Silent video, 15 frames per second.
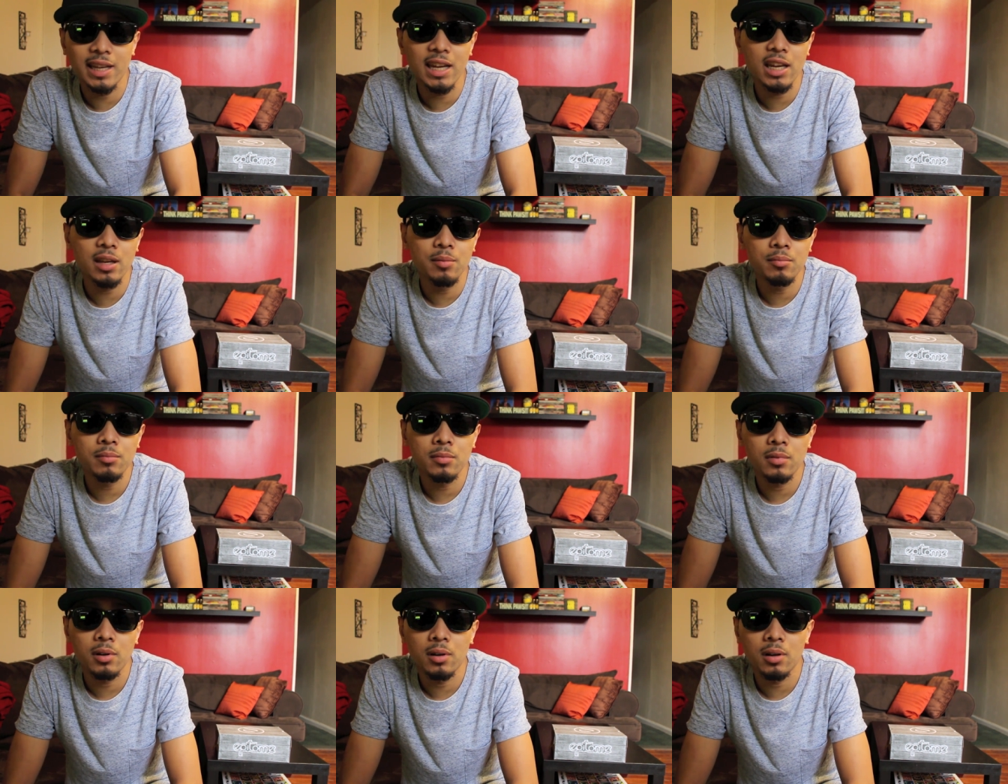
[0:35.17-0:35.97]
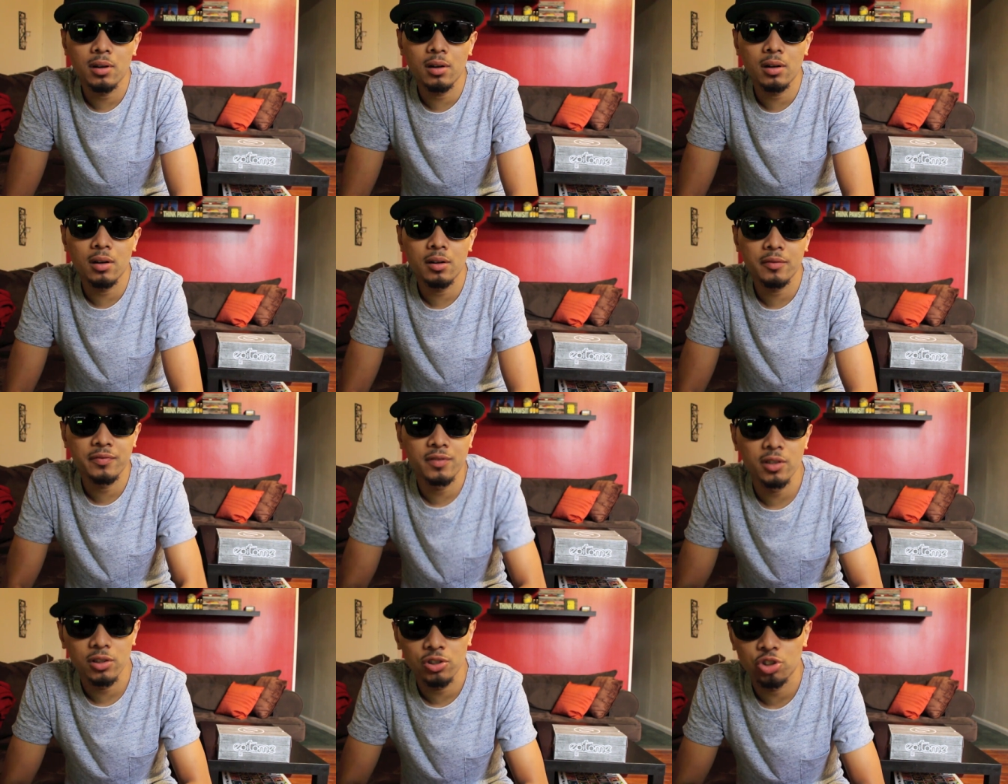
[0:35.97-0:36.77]
theme of
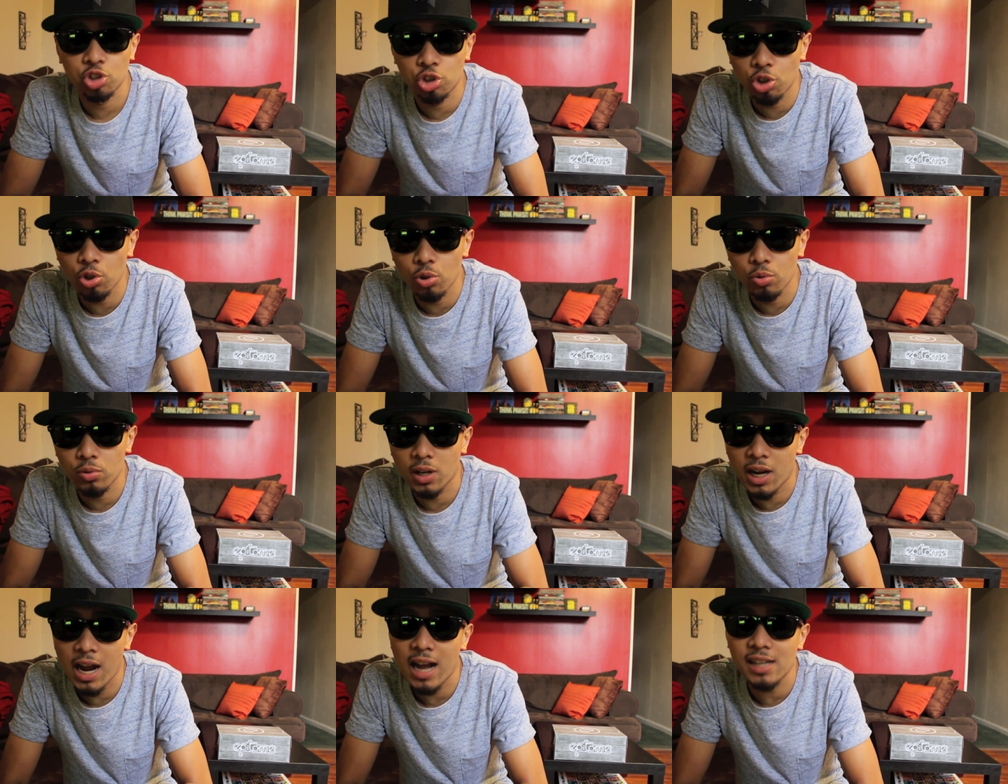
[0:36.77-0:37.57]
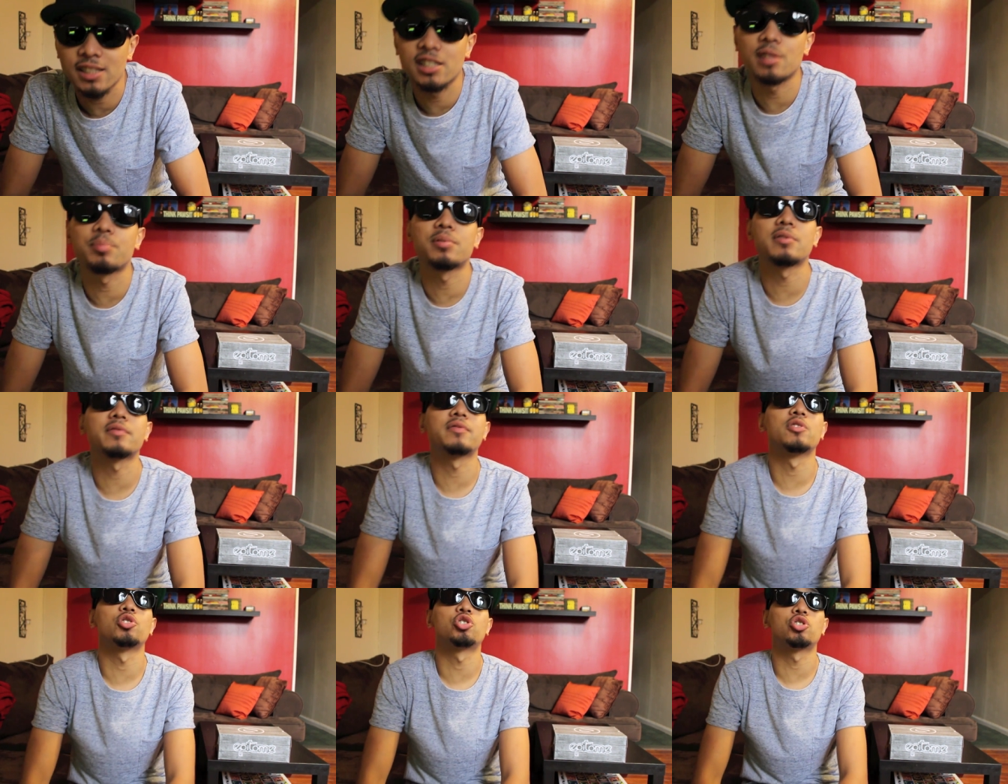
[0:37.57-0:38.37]
the shoe, the concept of
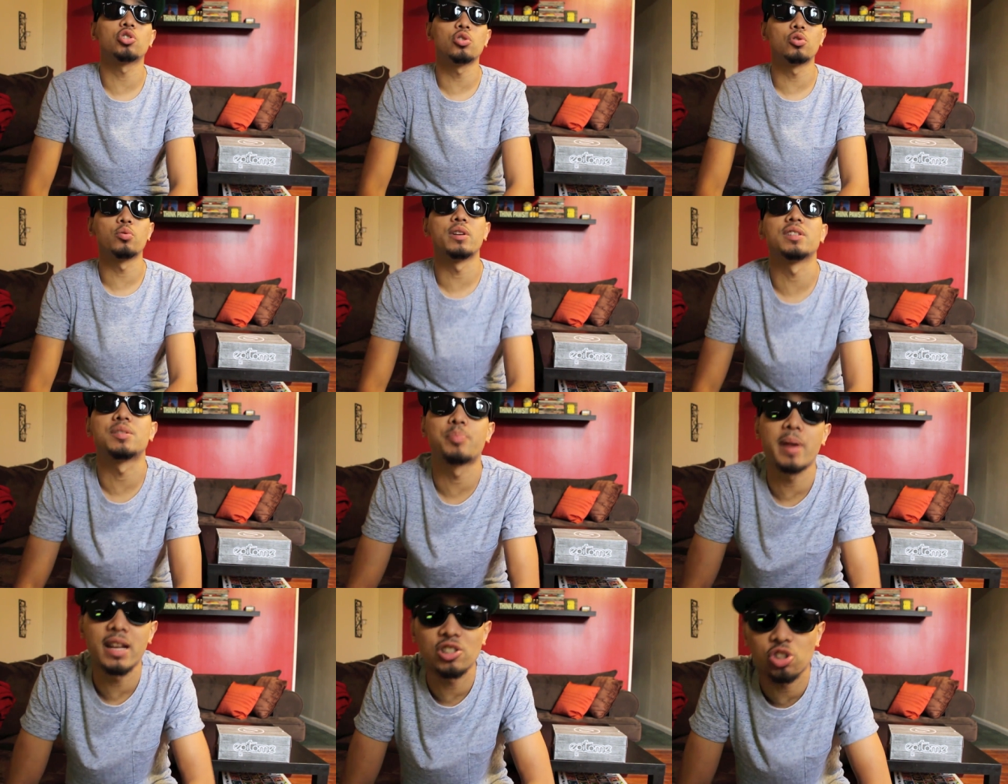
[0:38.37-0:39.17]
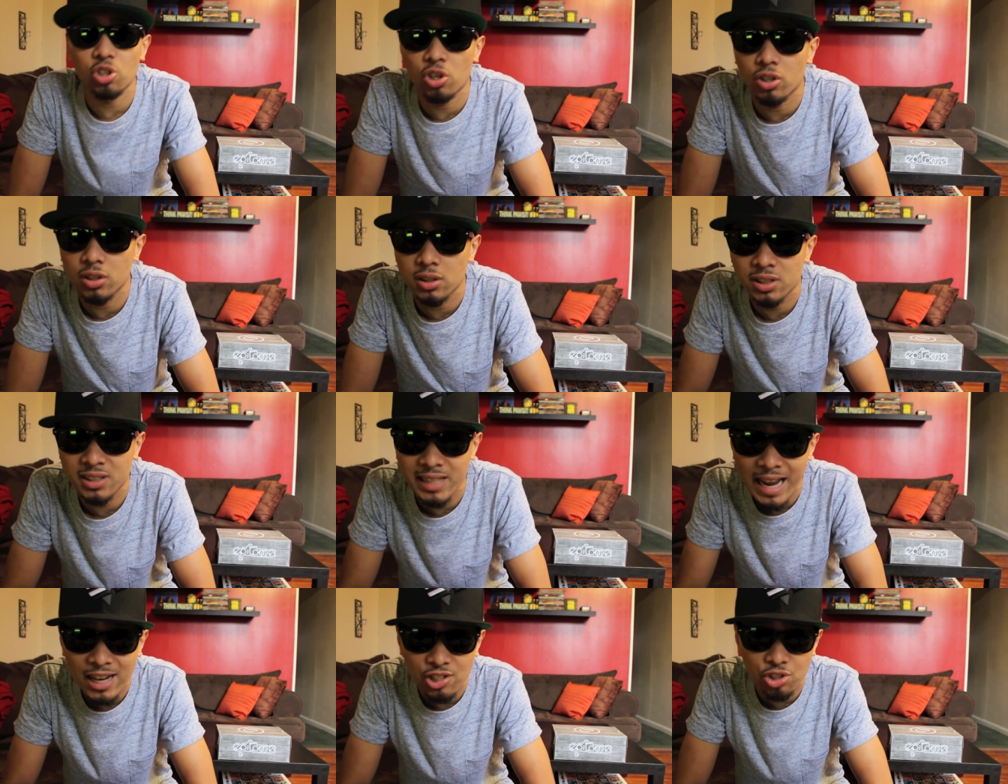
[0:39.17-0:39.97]
the shoe, is based on the
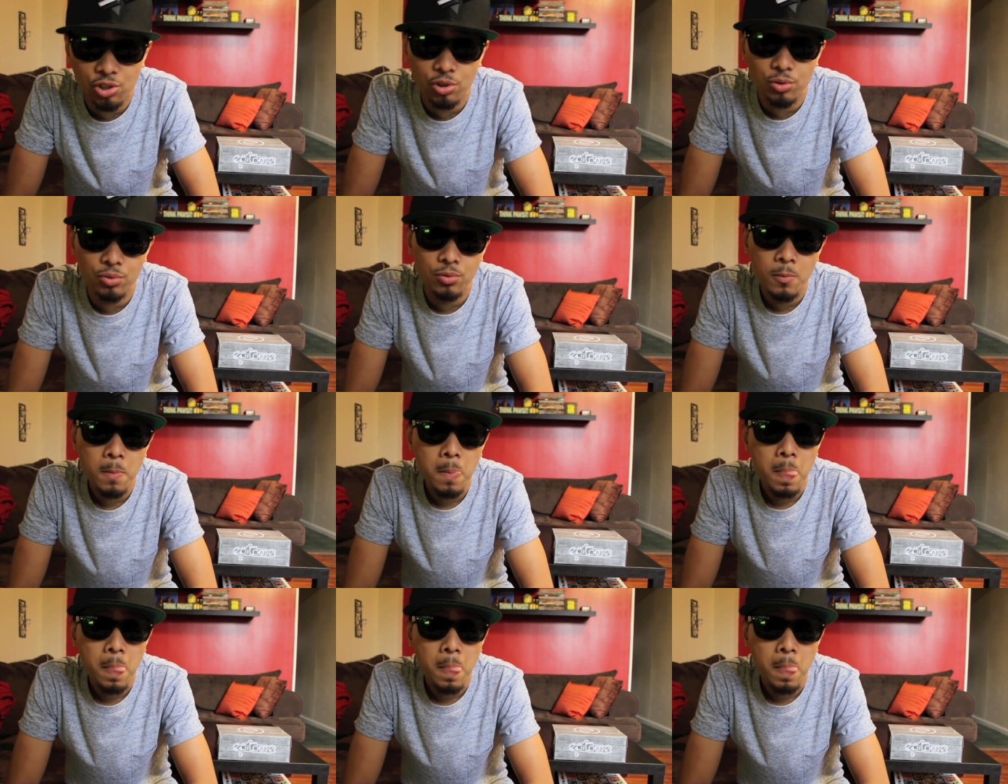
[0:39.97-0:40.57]
statue